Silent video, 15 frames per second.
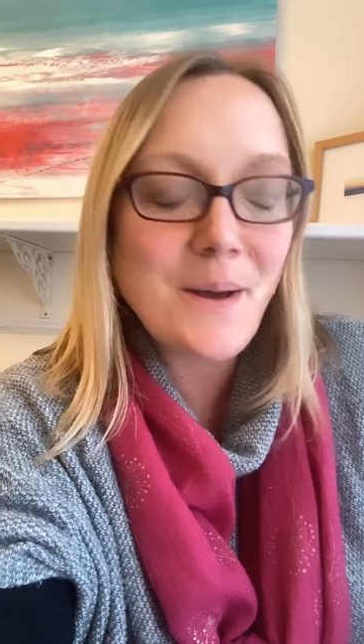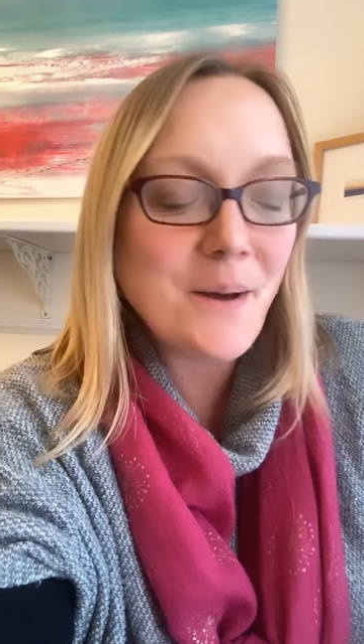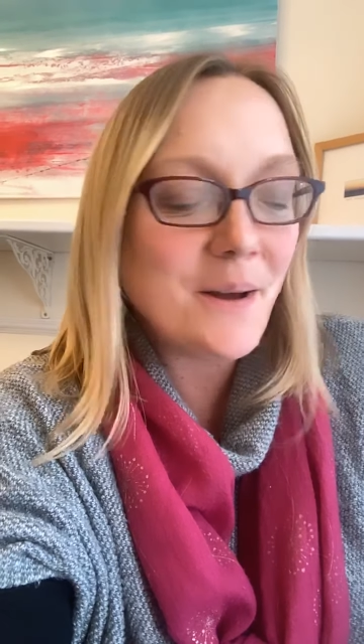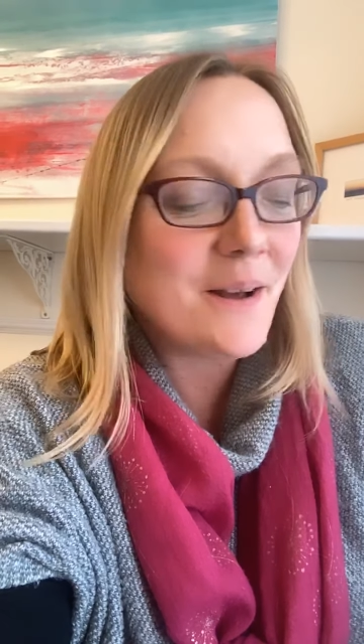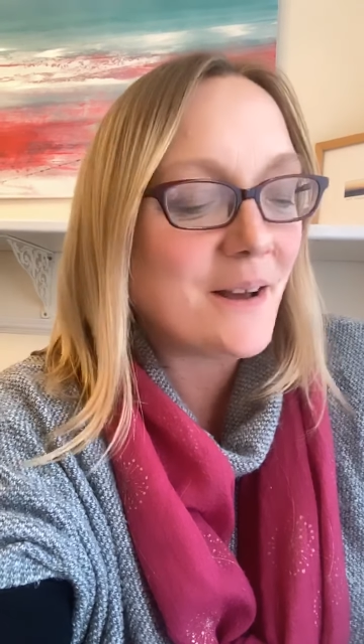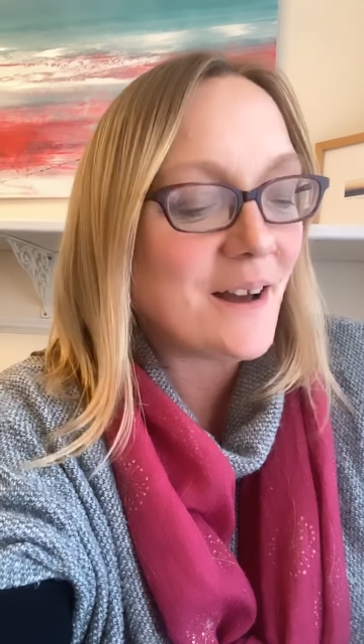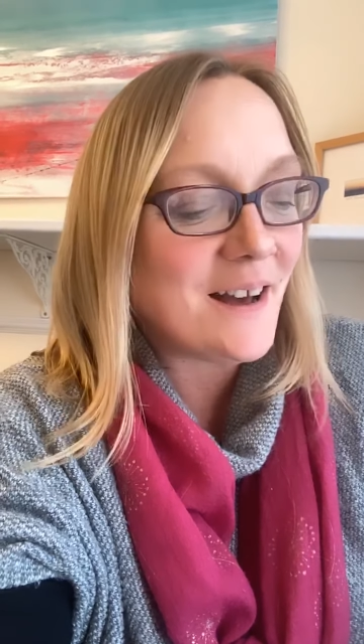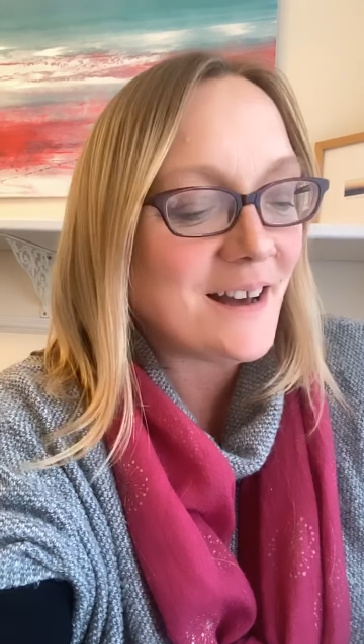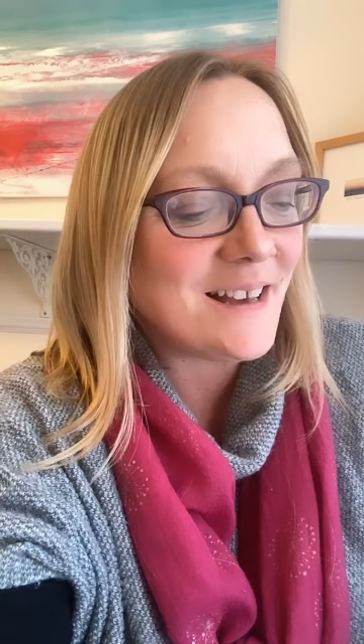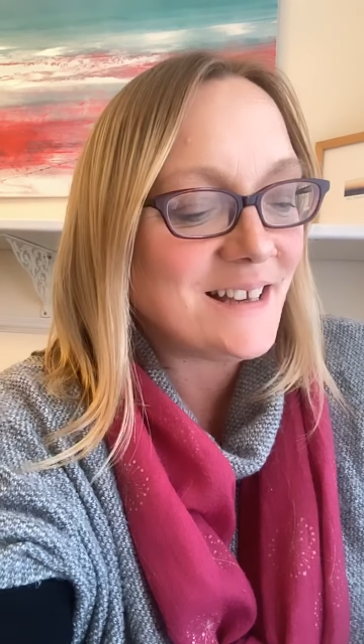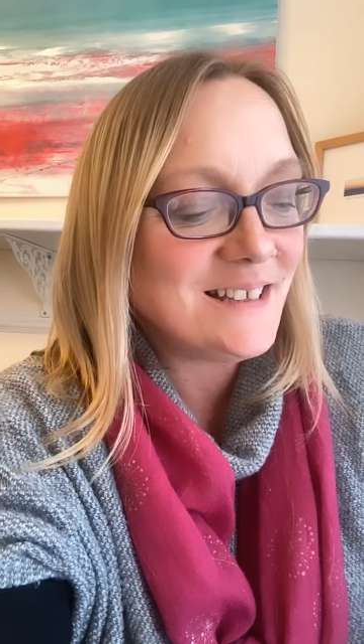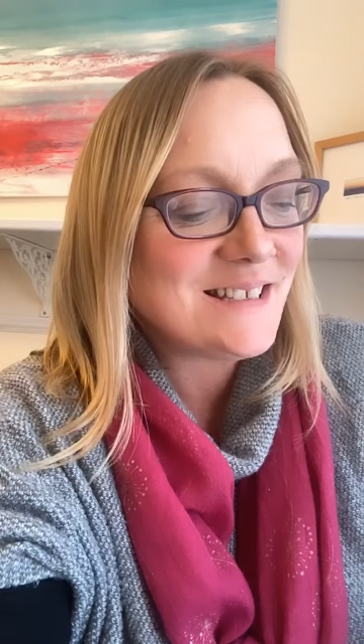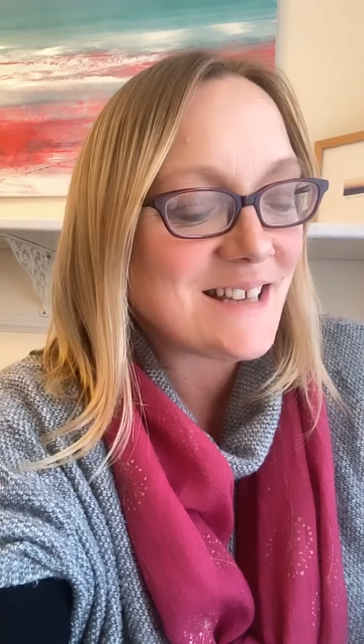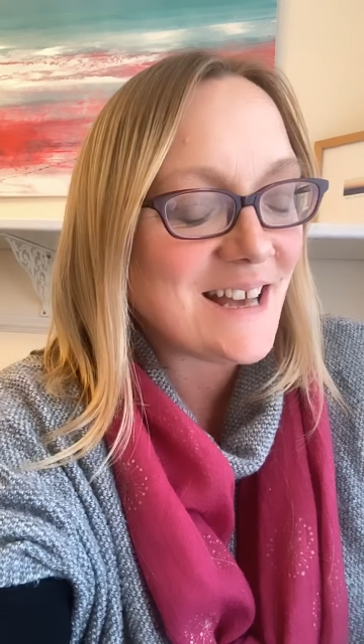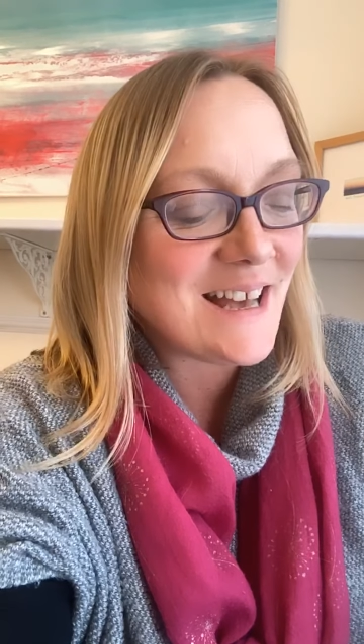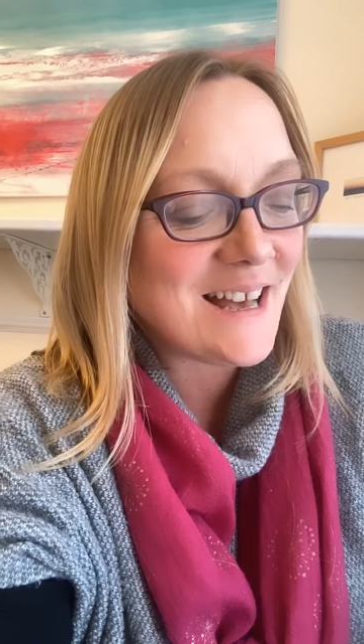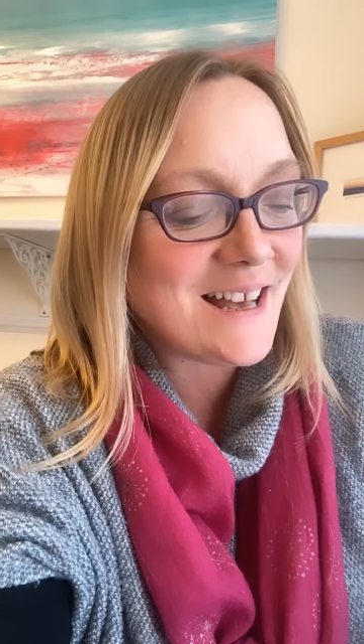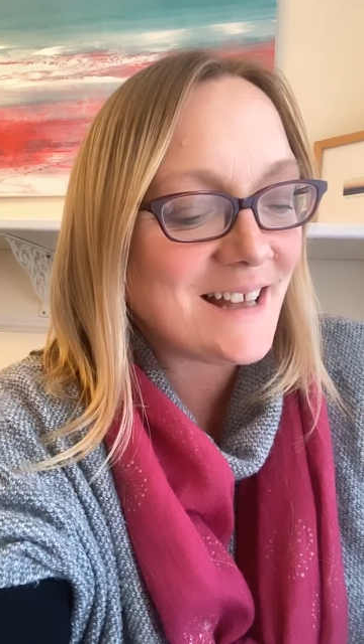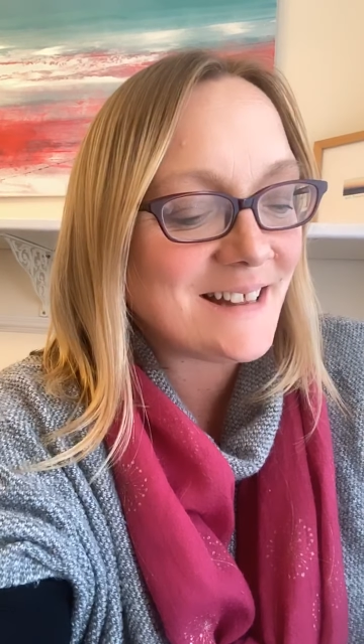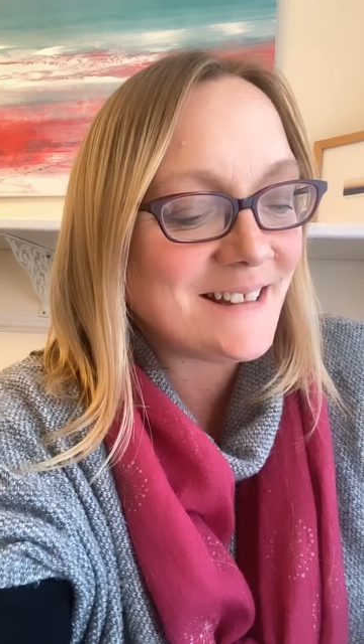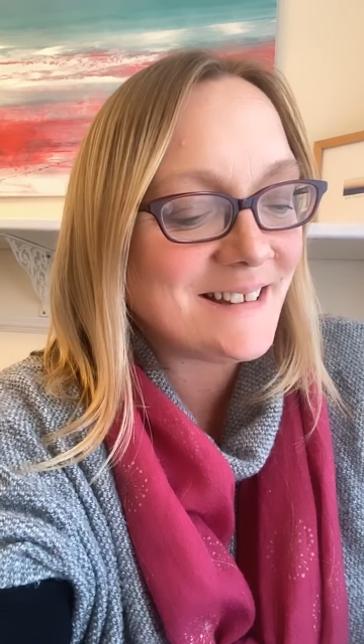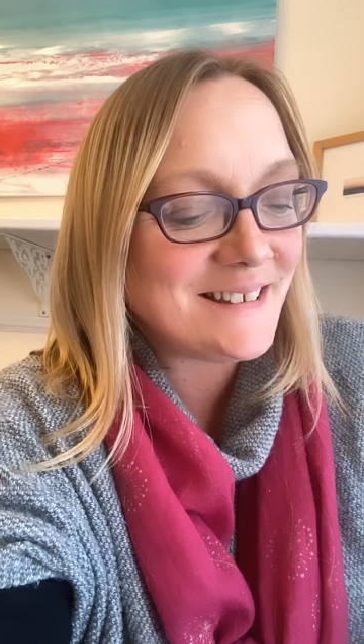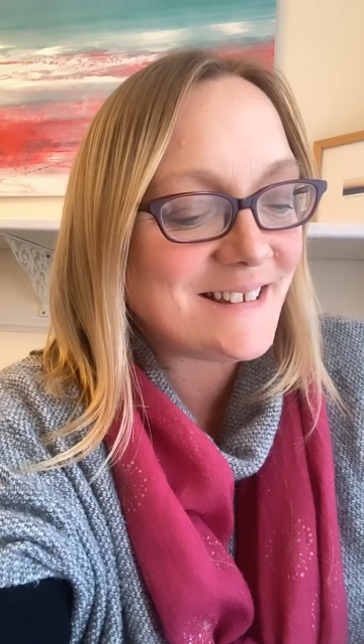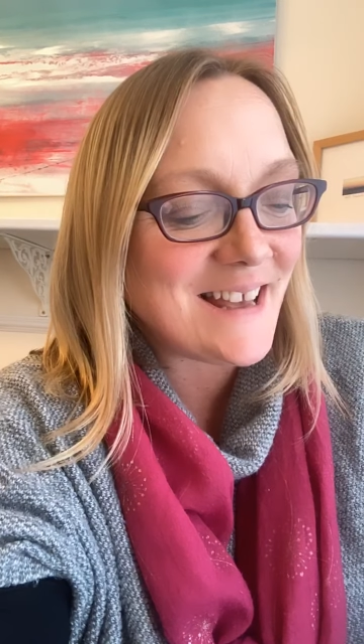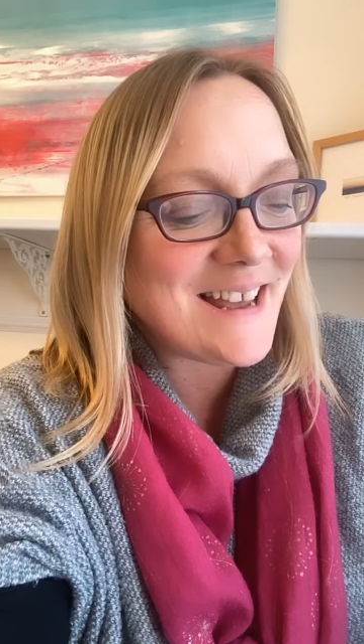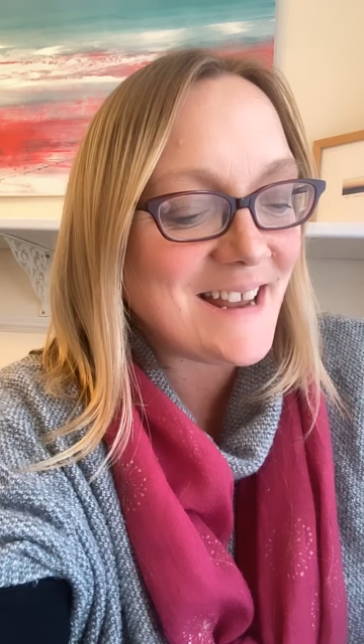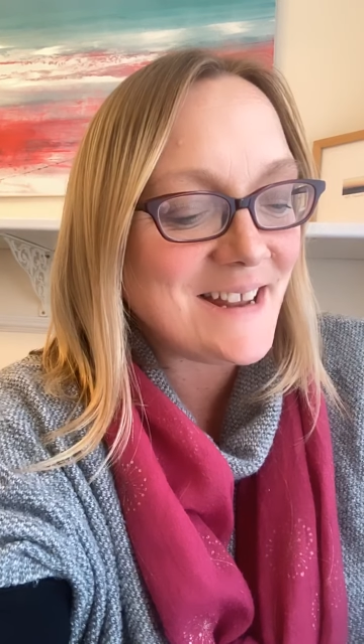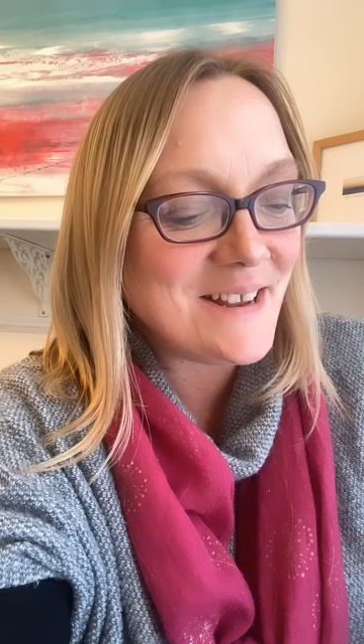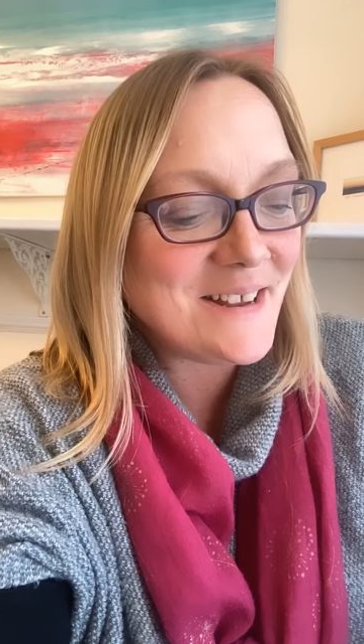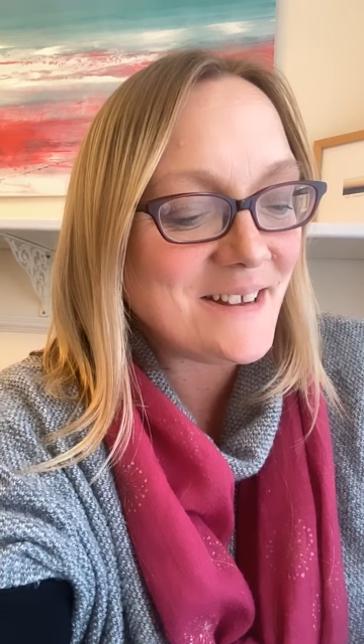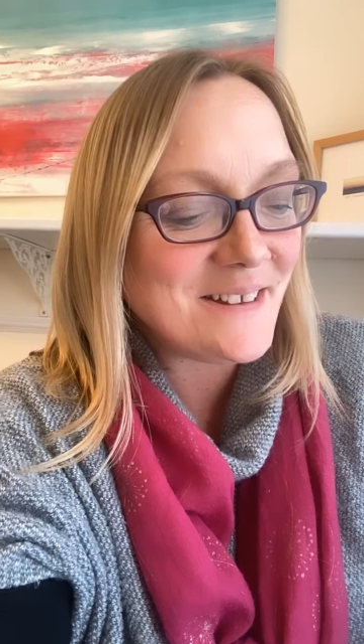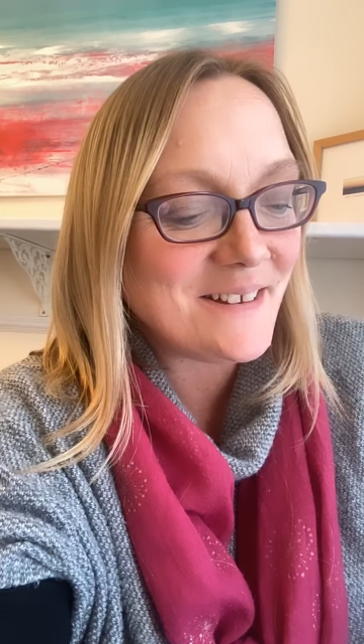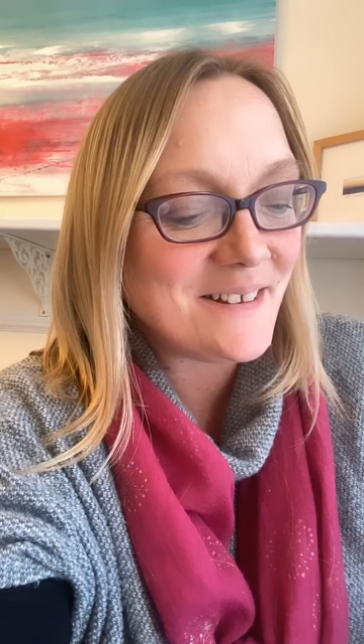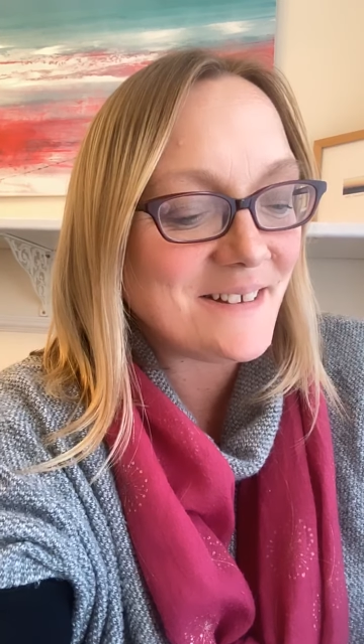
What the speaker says: guys and say